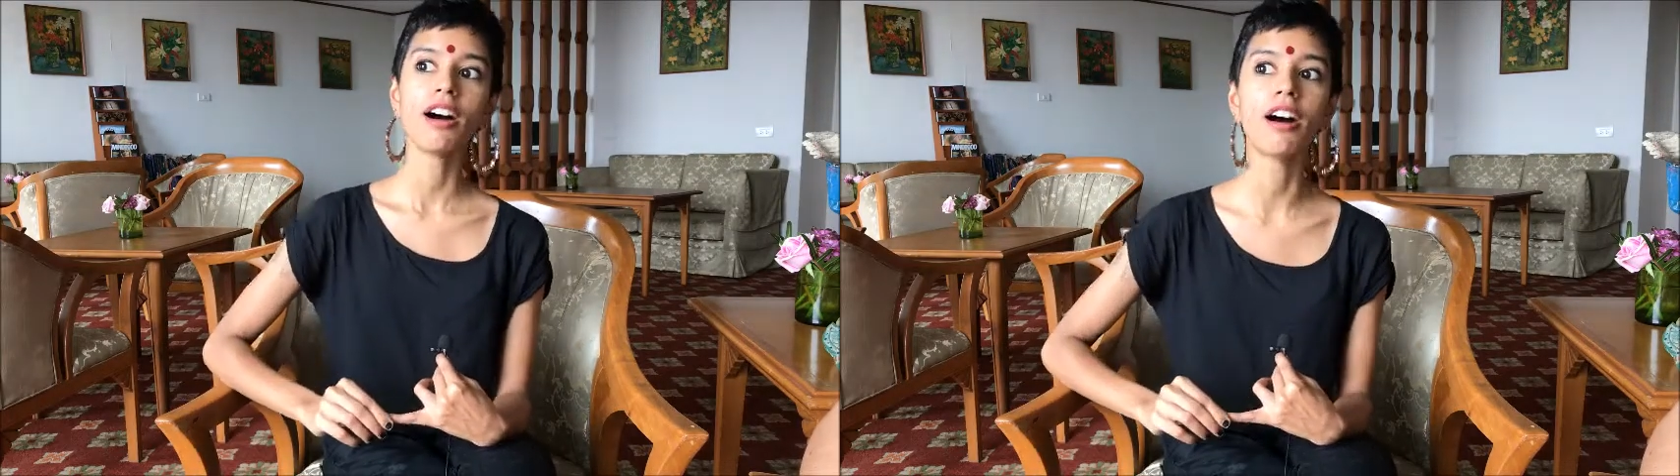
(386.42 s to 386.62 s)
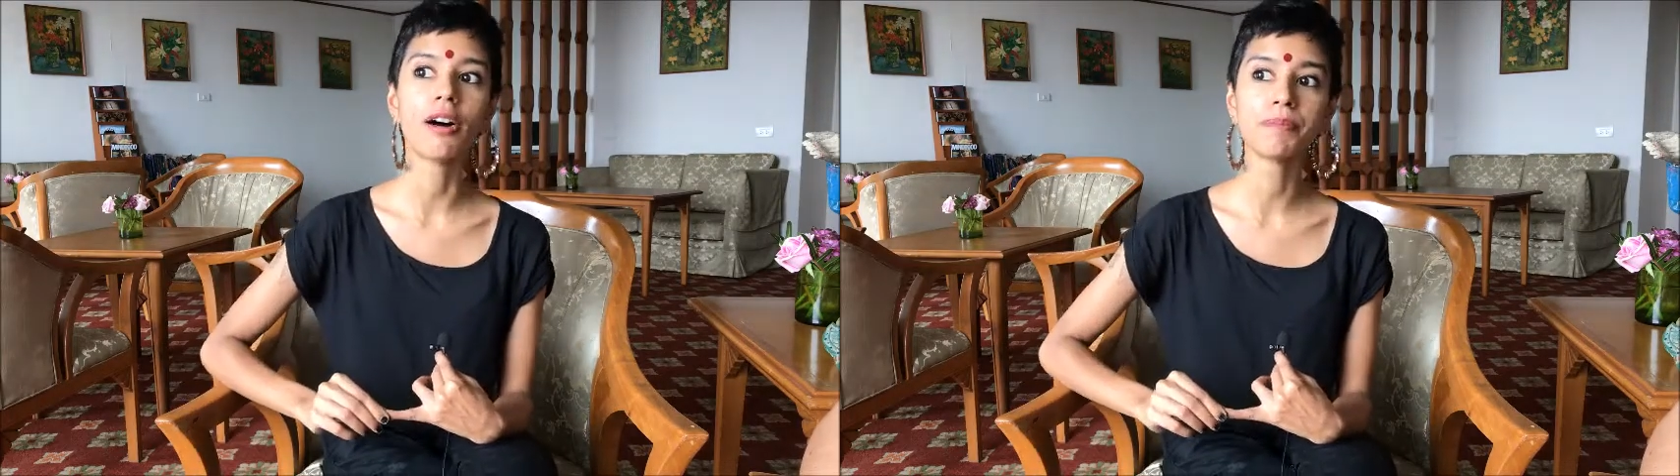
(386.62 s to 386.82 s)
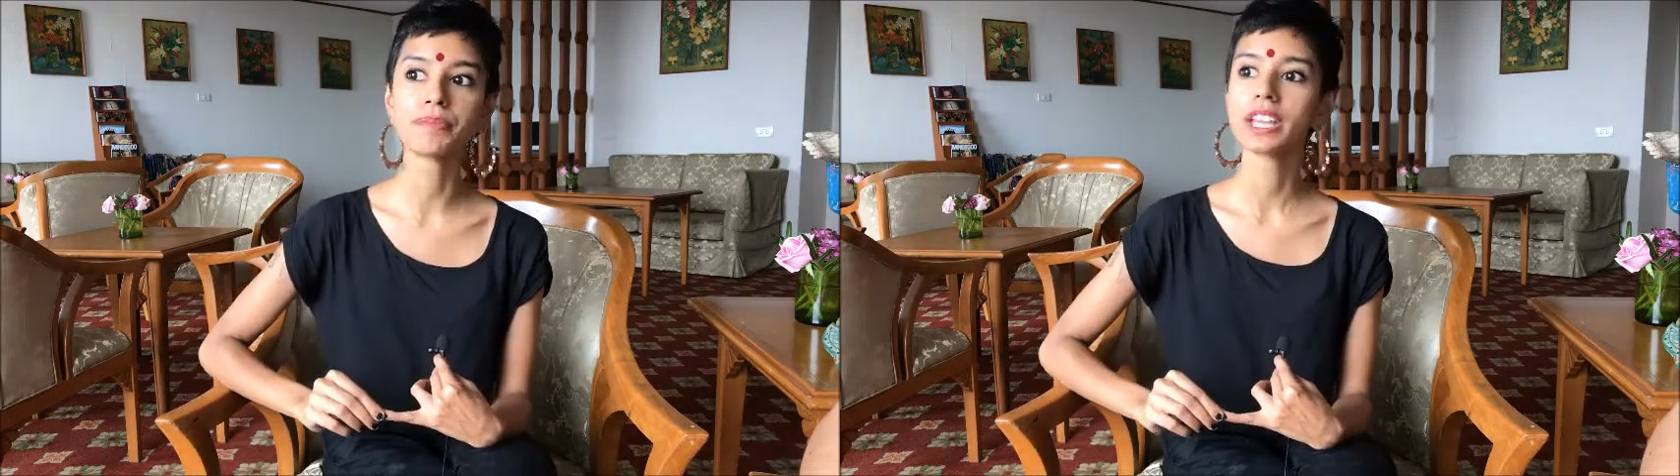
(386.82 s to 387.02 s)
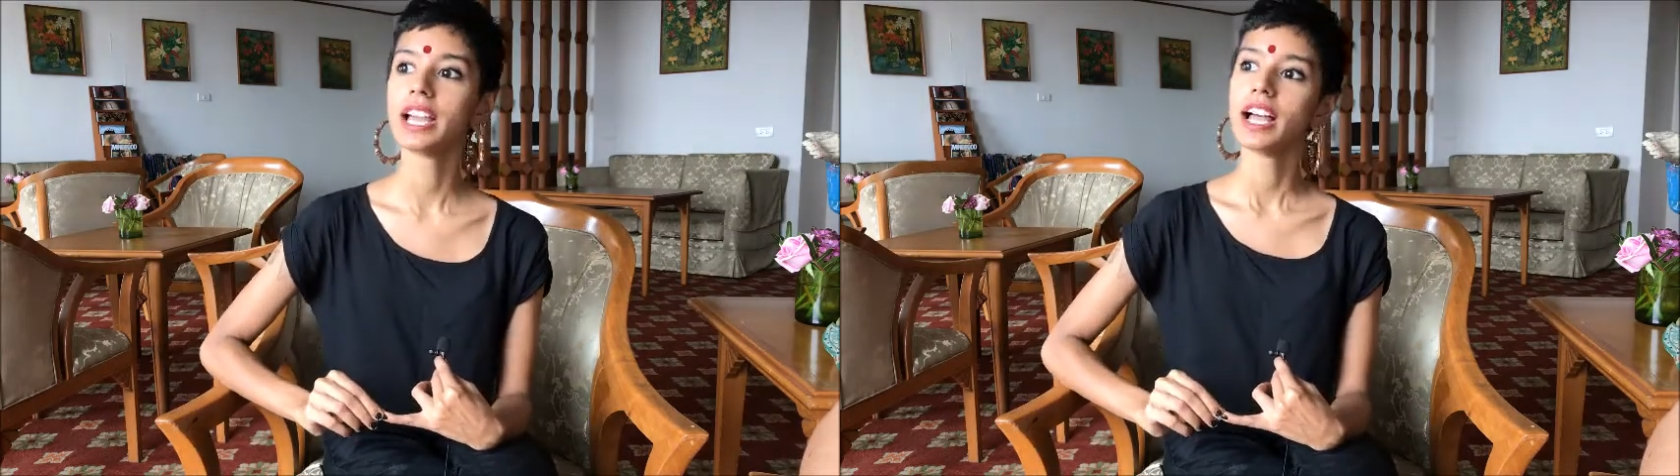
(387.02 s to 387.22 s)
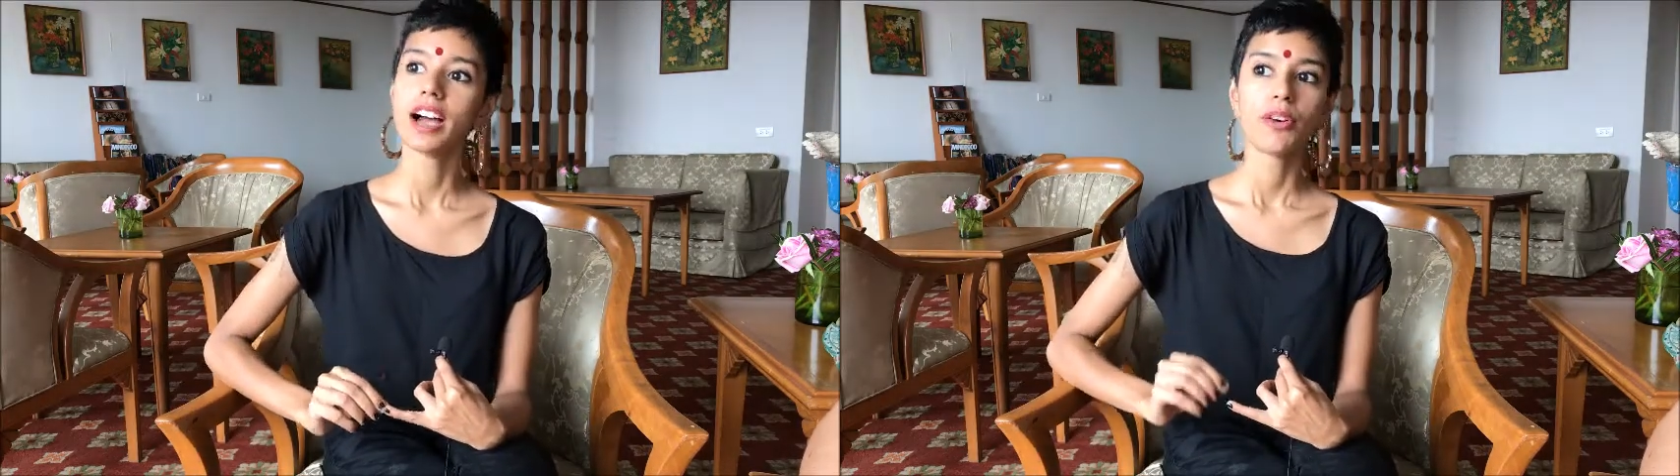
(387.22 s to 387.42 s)
Um,
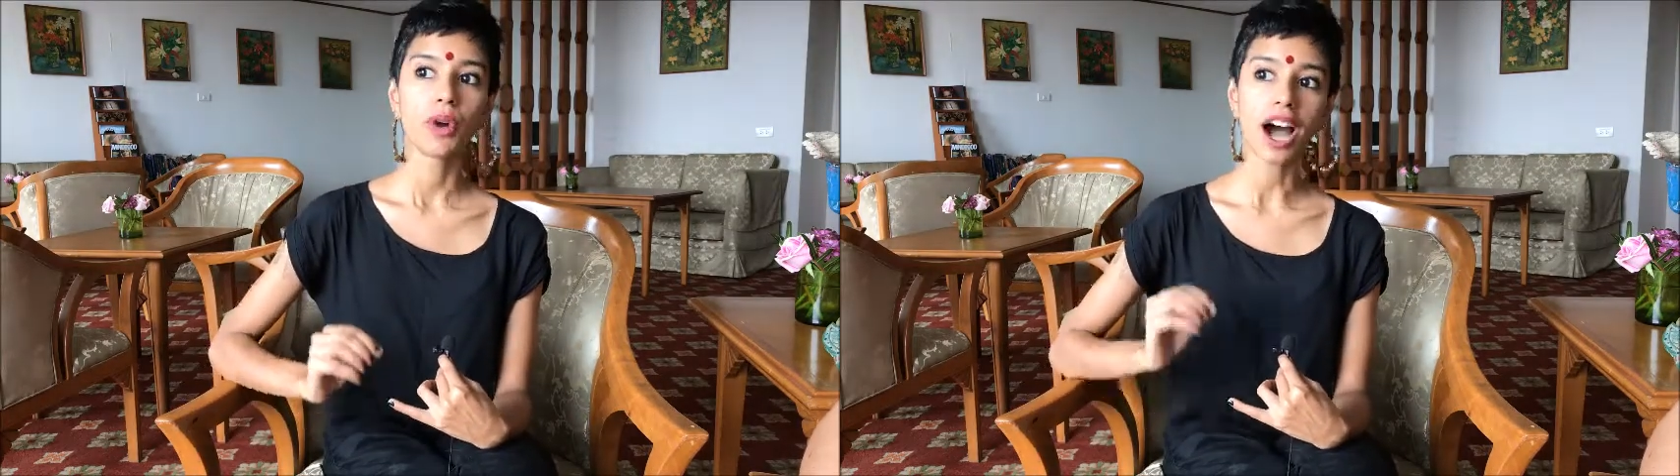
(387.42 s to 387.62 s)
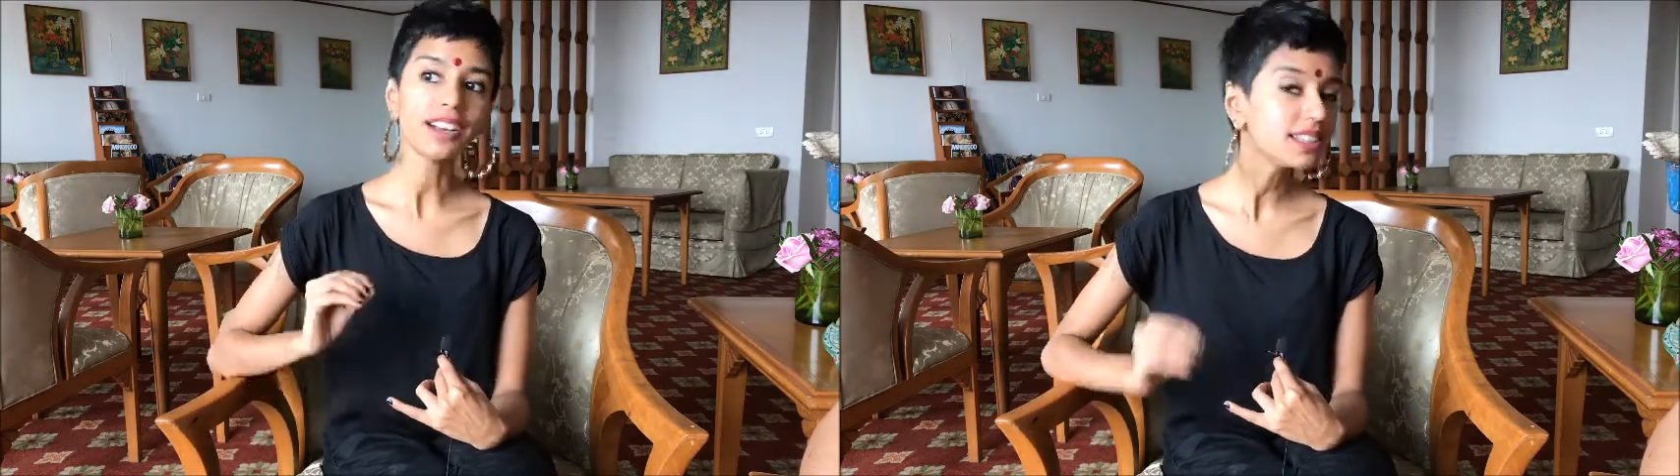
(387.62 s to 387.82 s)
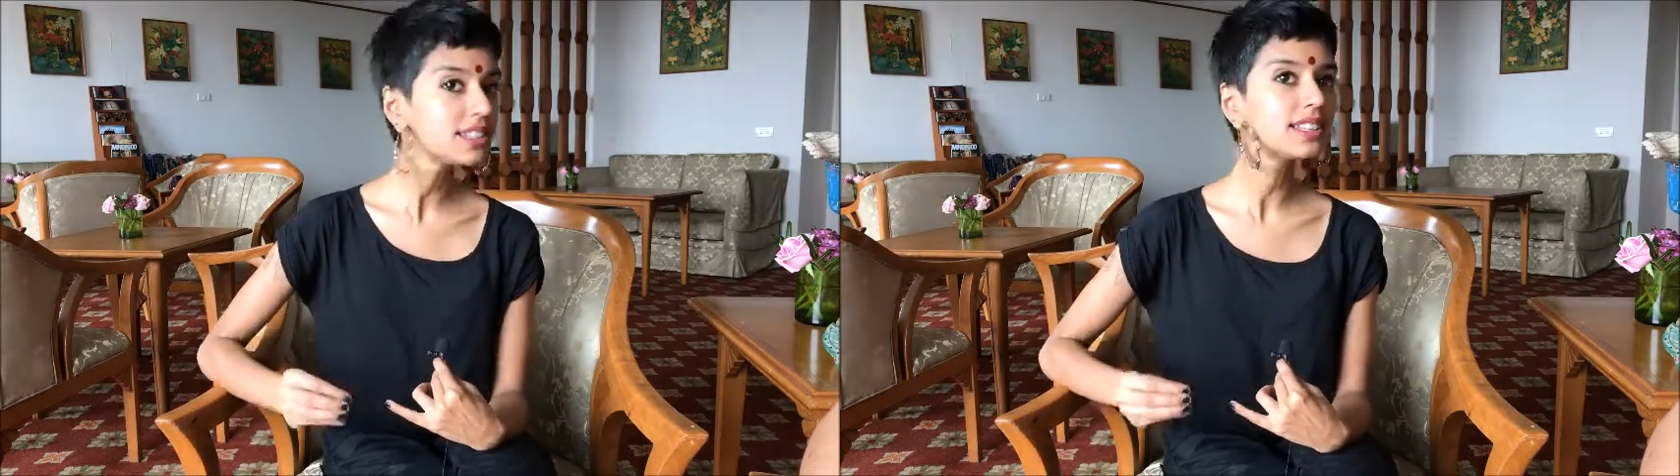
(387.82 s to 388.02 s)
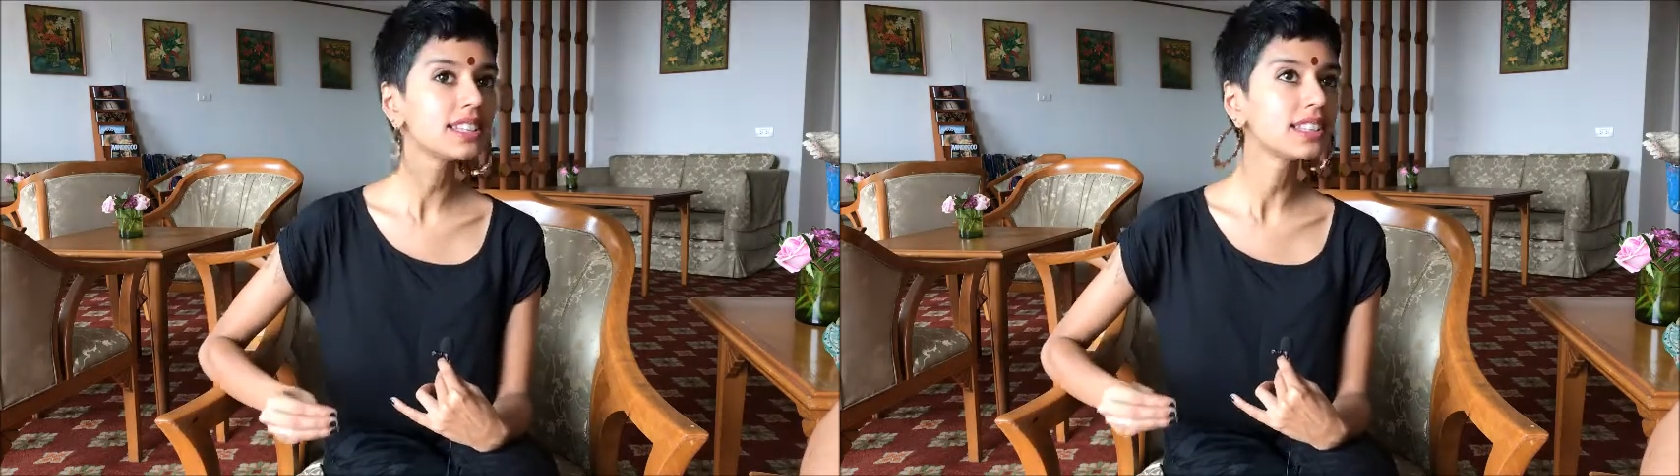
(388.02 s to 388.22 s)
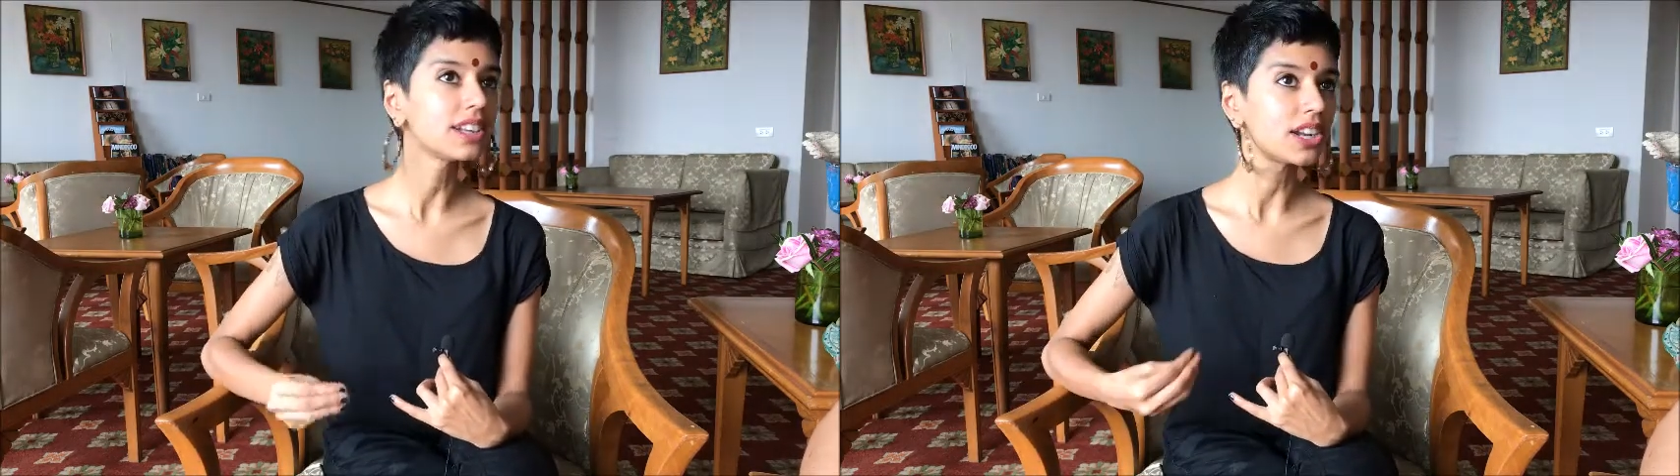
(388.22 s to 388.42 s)
another thing that